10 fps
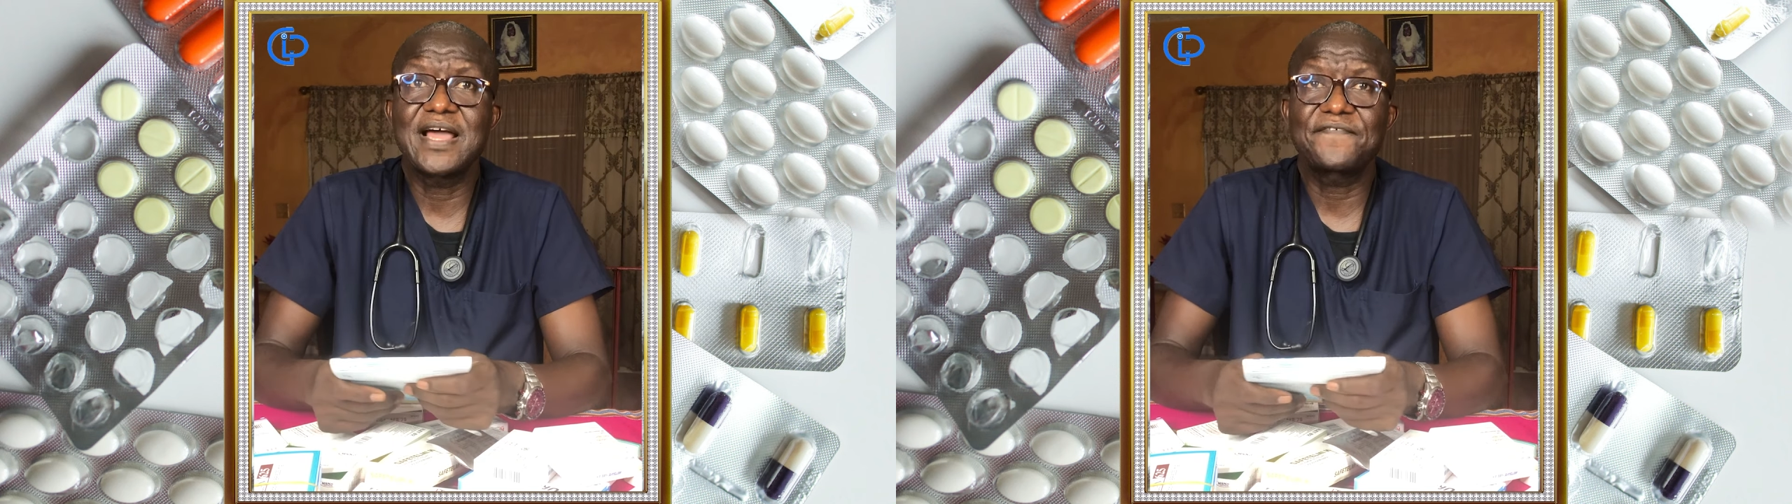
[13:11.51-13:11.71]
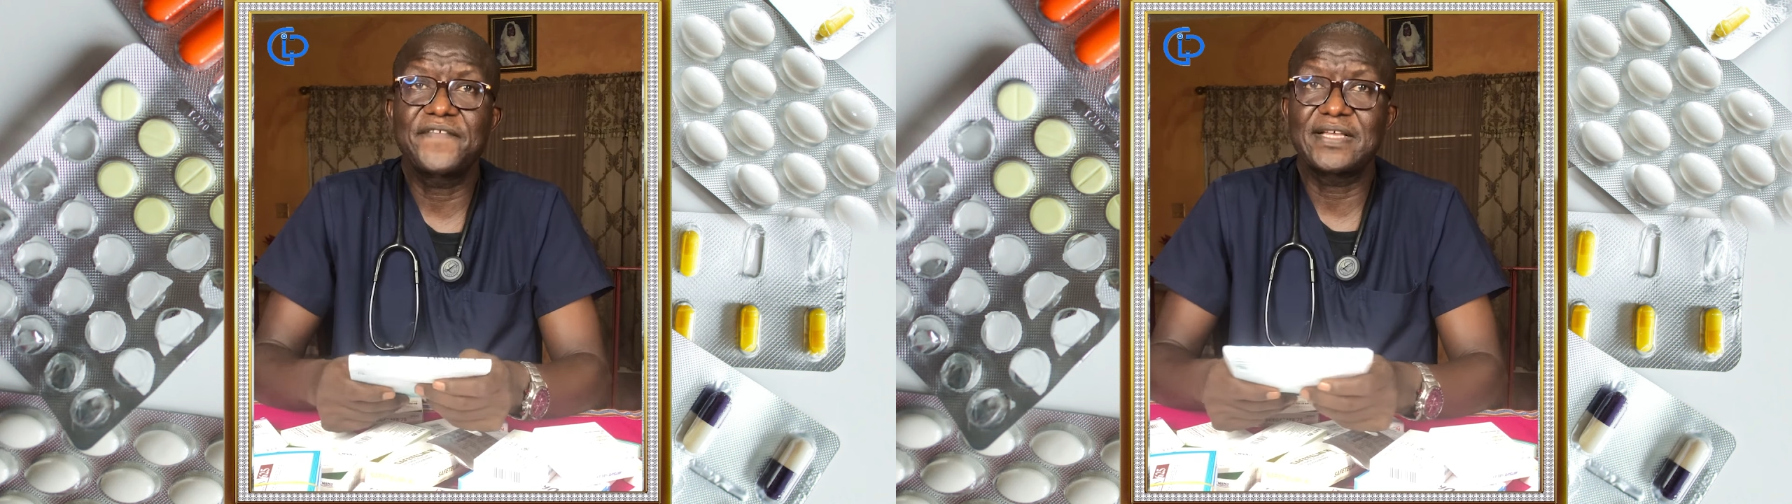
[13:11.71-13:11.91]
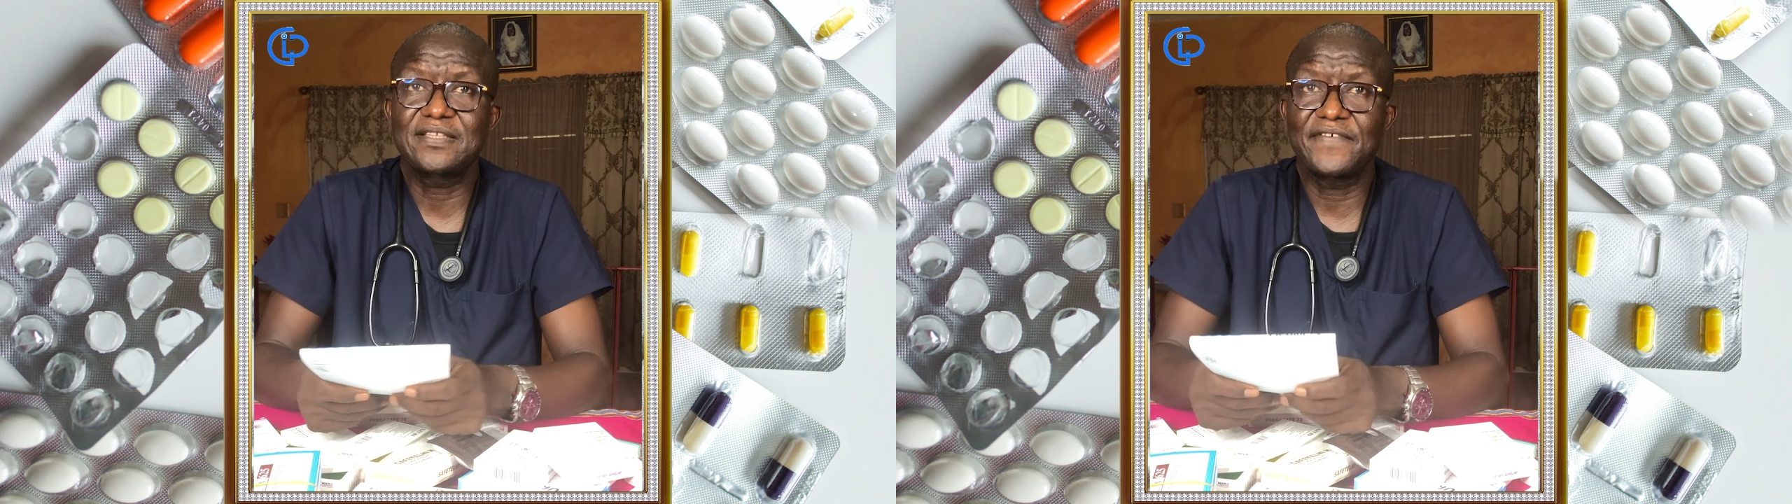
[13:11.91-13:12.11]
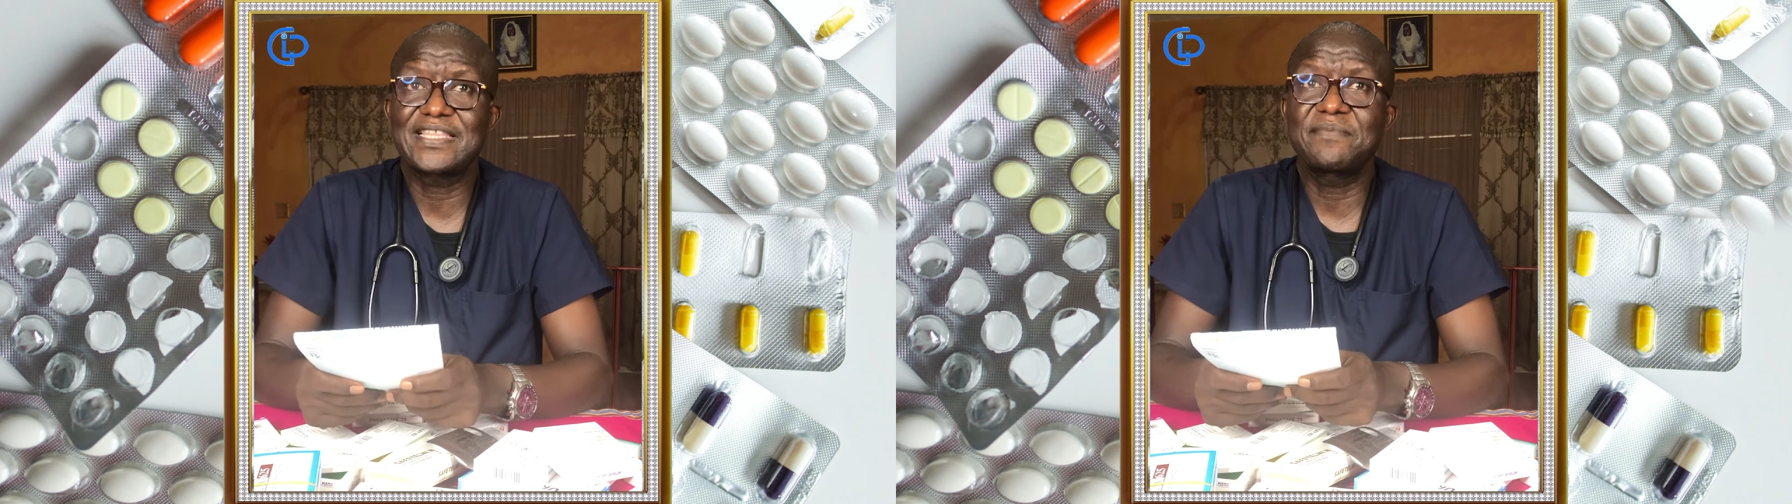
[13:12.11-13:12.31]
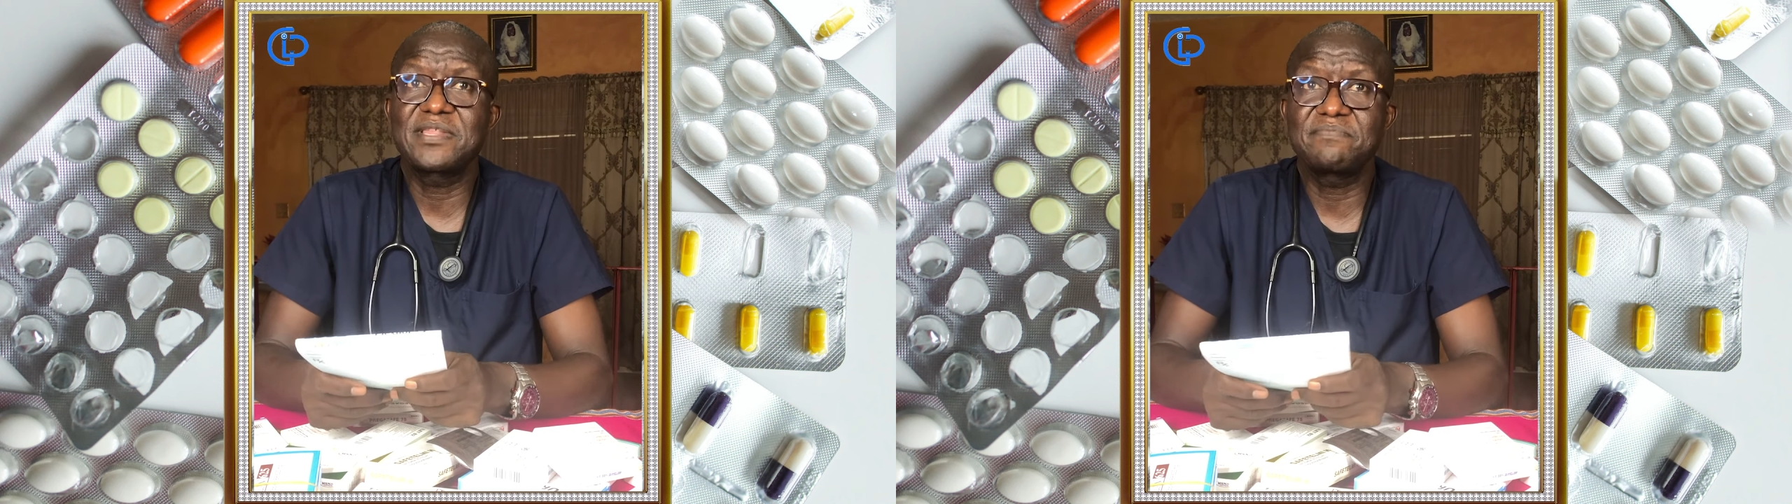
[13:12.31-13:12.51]
affects the
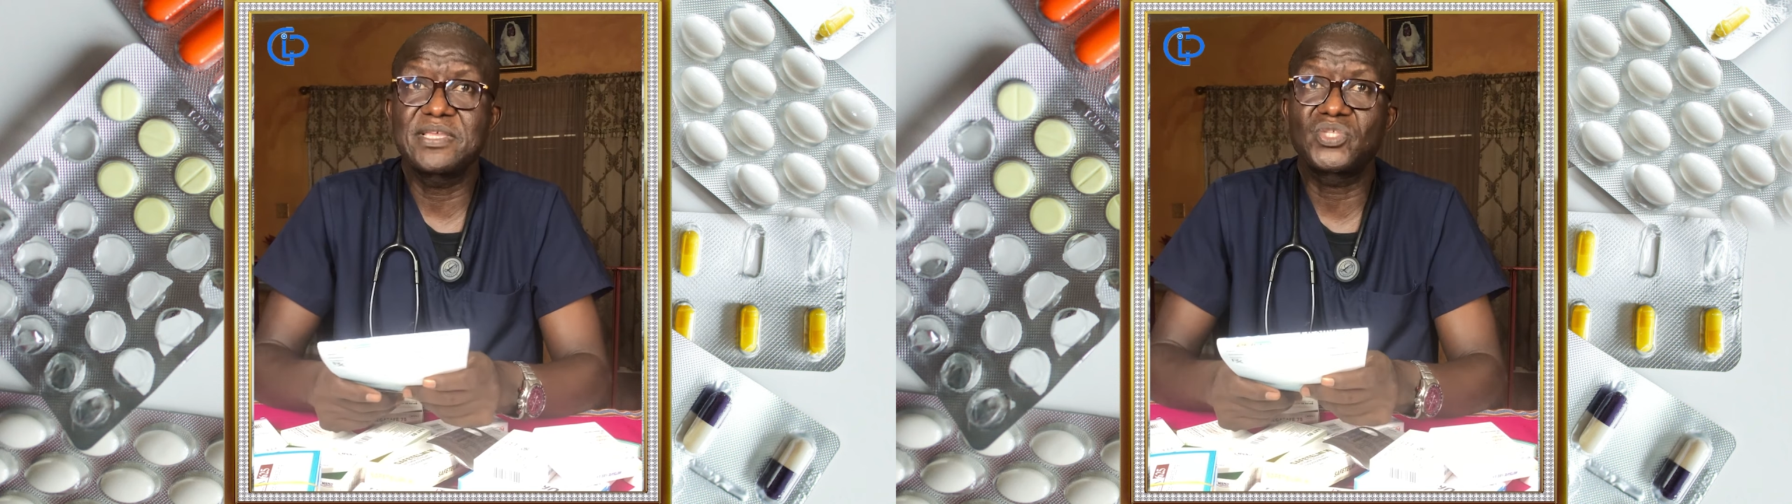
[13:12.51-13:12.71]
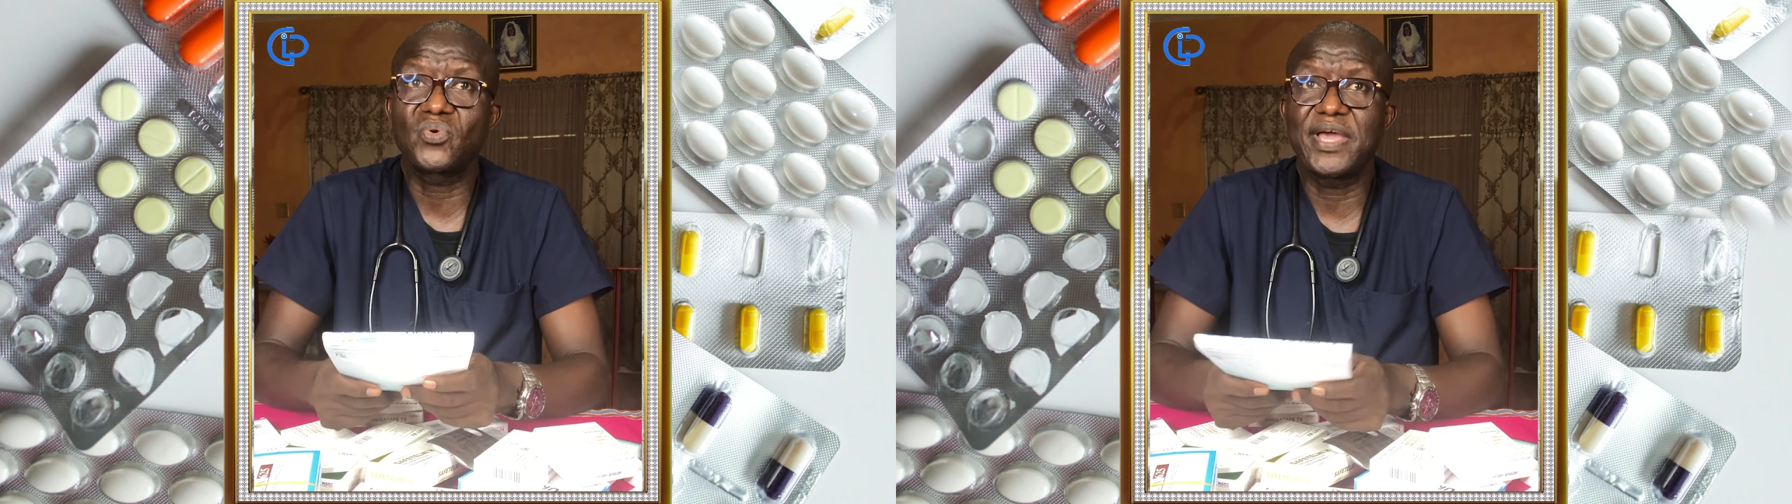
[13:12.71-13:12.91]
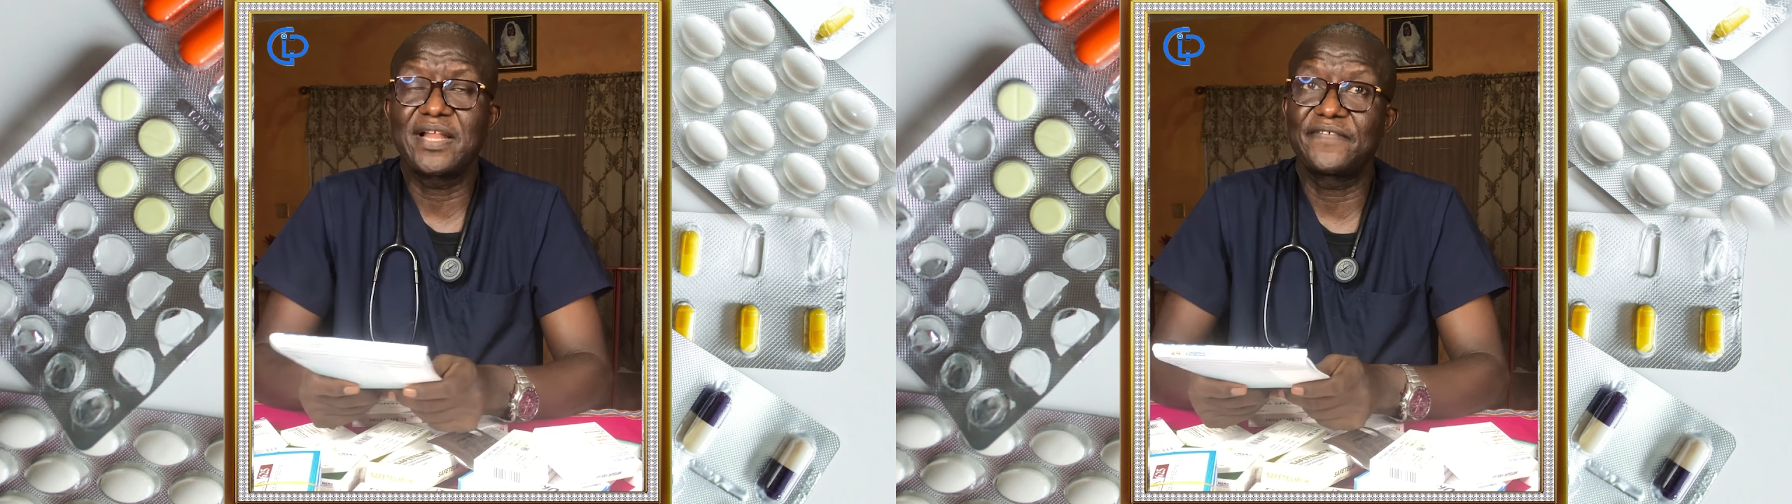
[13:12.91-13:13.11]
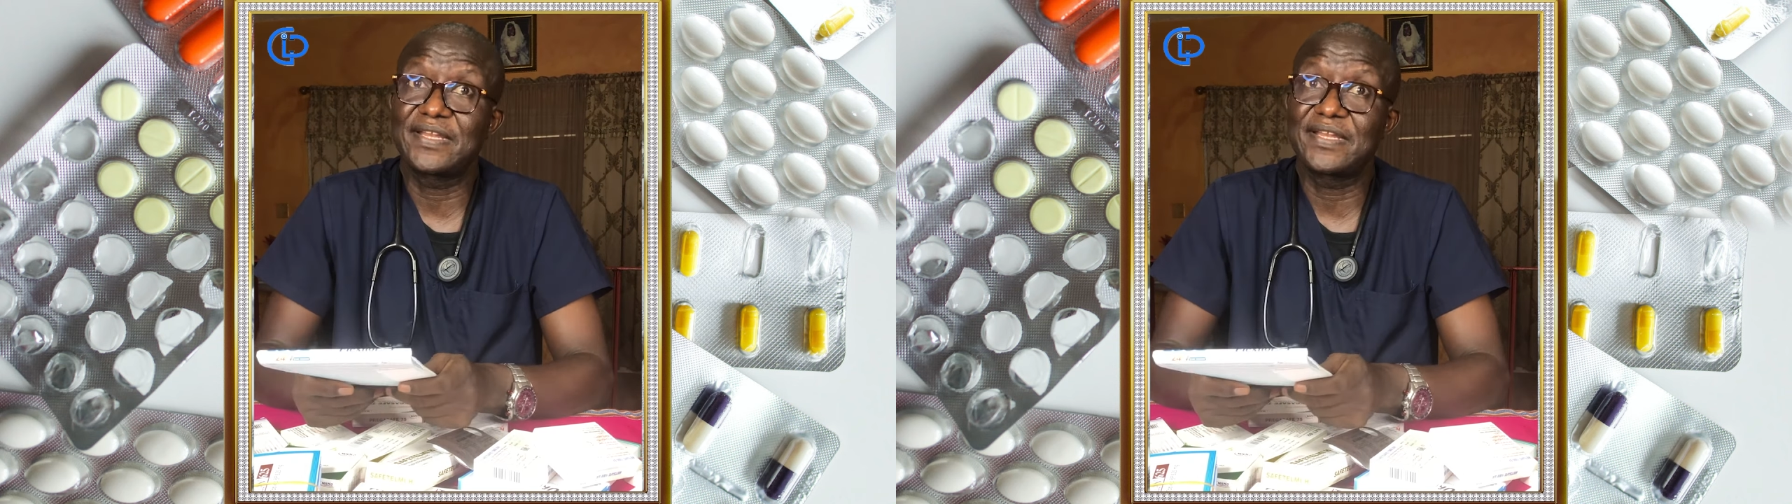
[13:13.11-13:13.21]
vitamin B12,